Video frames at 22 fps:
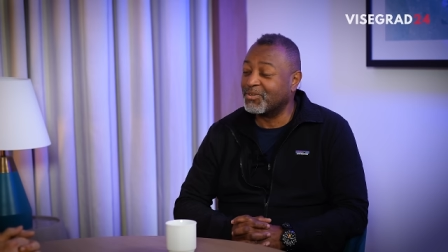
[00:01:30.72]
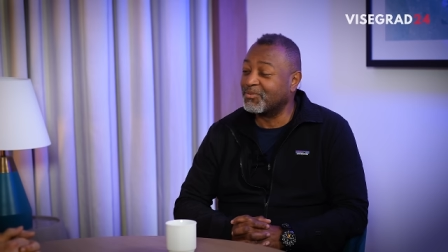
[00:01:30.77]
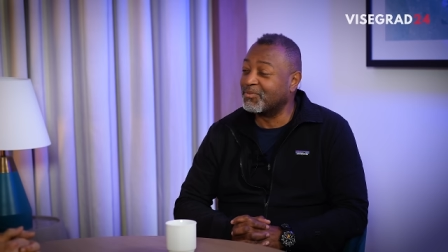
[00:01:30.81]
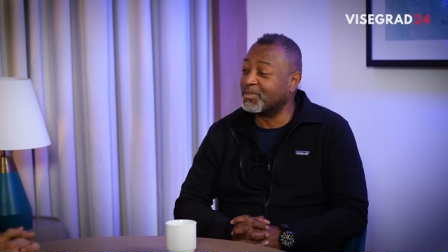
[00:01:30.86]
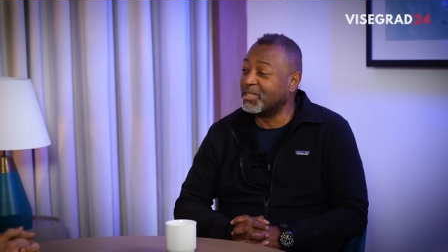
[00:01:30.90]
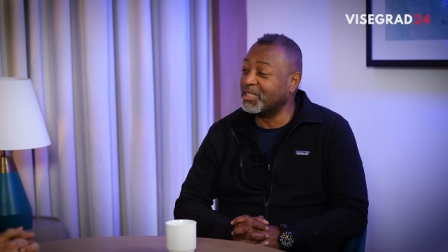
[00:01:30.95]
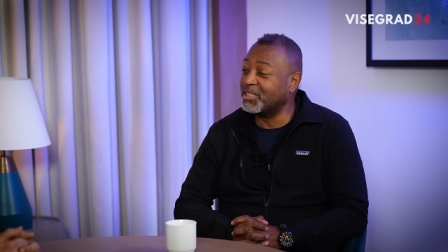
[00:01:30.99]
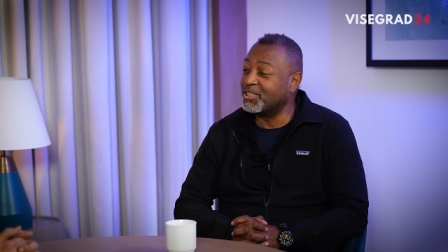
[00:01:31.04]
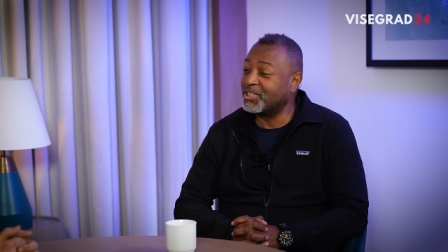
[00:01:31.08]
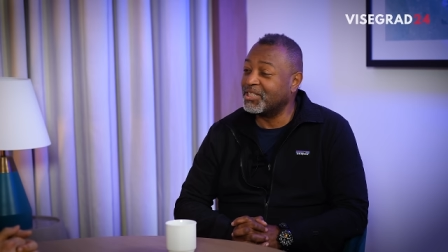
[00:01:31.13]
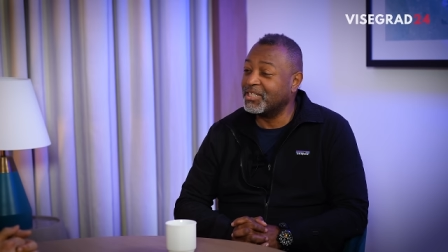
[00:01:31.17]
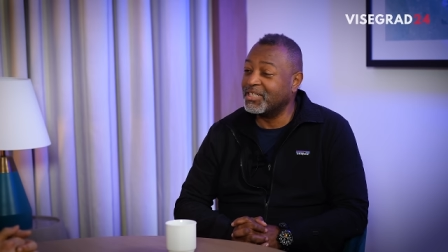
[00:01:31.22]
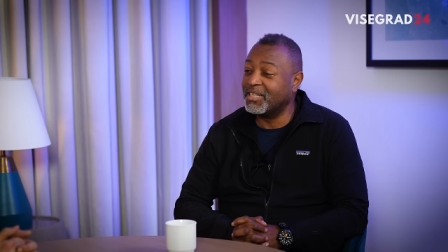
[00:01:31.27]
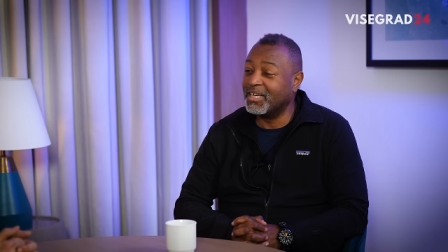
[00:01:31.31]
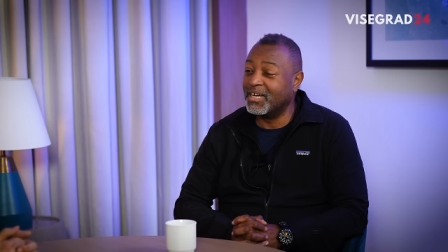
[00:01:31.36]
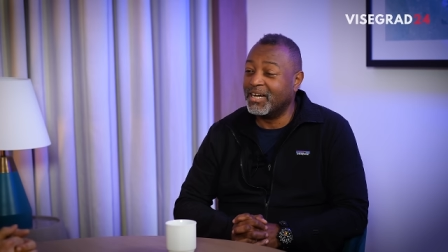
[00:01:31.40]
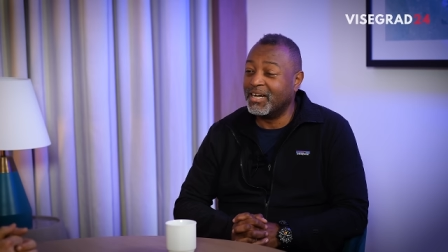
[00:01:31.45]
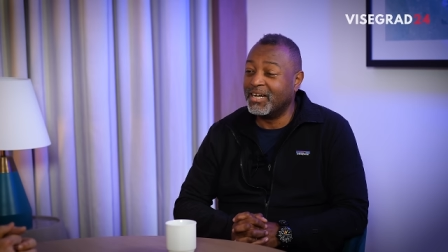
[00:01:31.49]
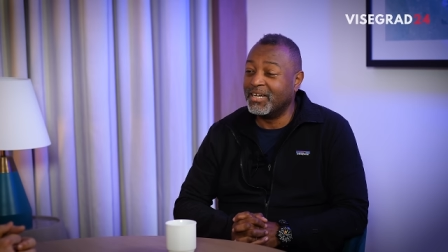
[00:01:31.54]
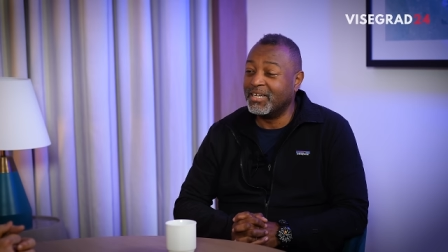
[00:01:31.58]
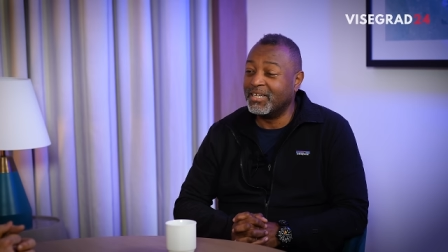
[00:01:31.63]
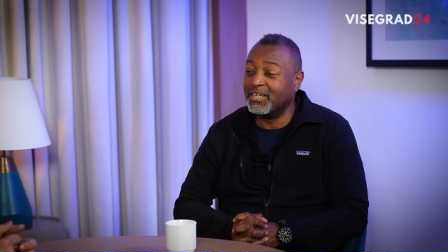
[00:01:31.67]
the region,
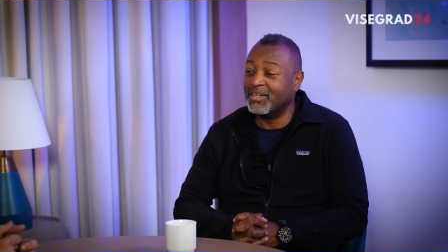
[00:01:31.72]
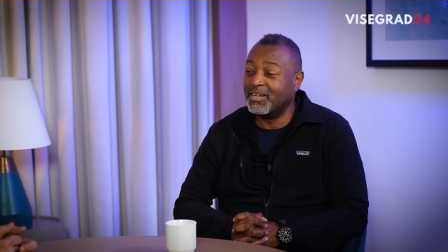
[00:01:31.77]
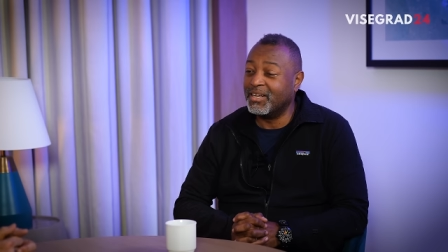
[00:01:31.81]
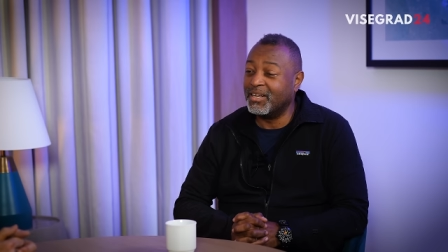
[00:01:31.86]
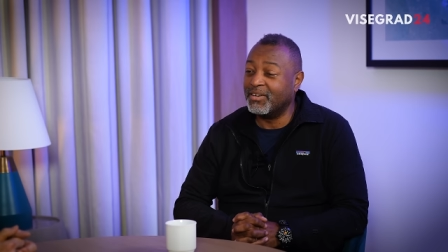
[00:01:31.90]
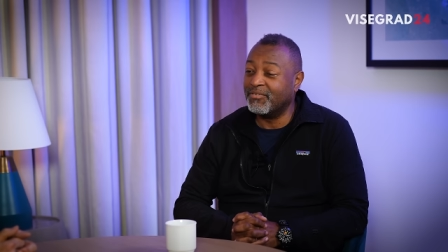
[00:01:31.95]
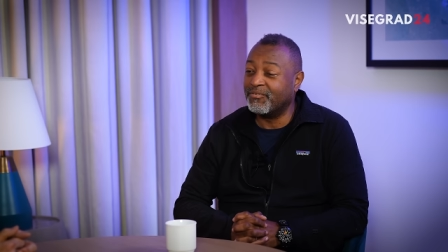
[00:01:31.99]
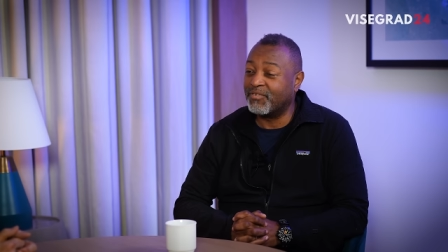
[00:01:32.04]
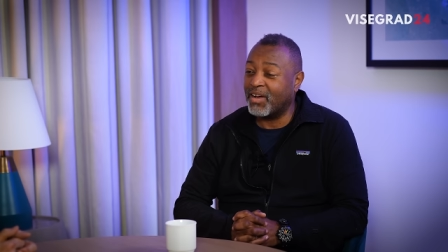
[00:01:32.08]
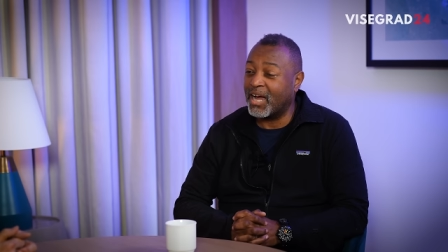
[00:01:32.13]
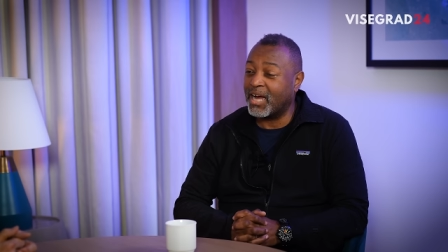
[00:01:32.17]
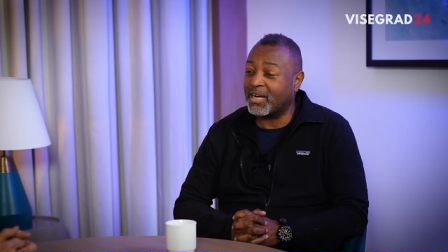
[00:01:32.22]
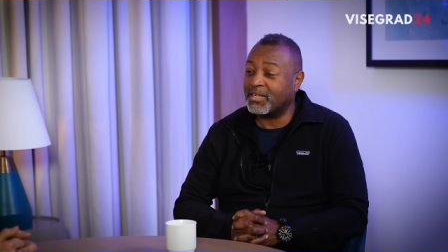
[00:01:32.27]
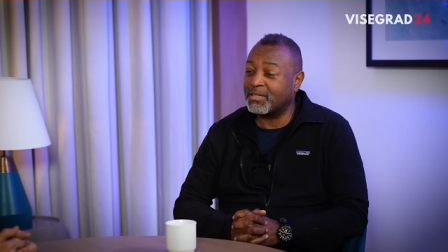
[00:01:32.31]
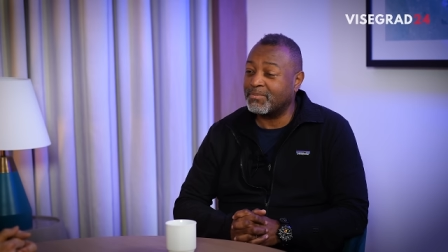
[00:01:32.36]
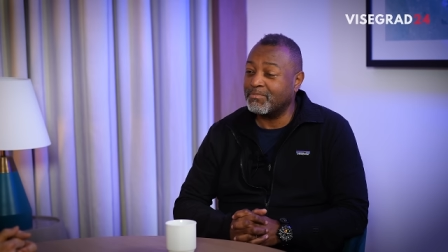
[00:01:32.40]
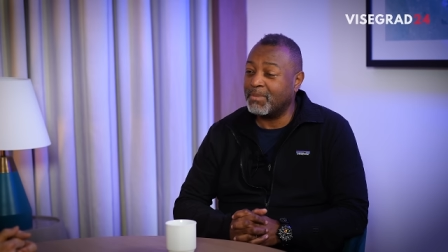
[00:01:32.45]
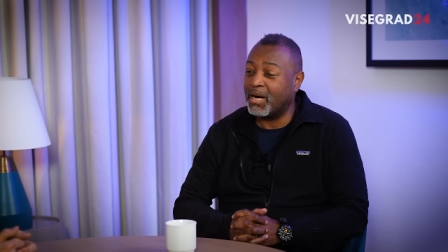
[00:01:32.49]
uh, and in fact,